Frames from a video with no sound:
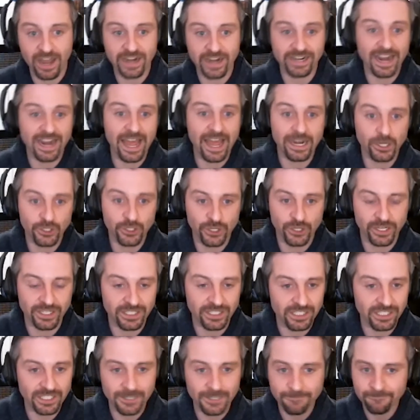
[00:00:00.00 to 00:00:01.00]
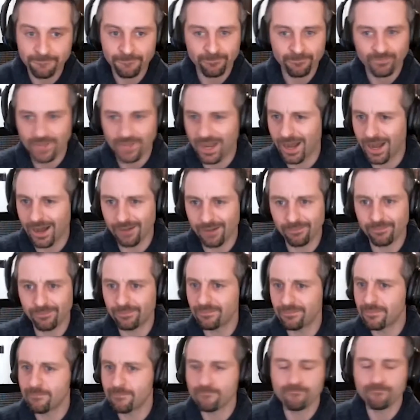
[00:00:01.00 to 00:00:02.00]
and in
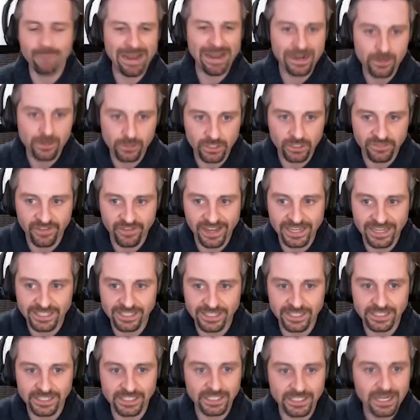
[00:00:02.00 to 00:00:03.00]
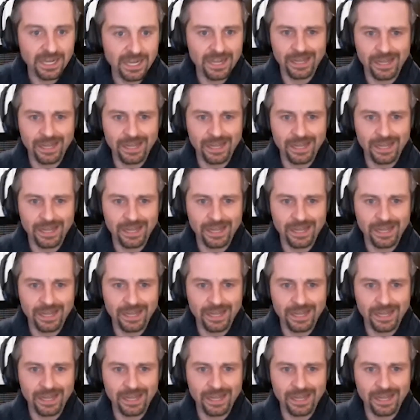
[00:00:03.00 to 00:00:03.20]
engines, medical devices,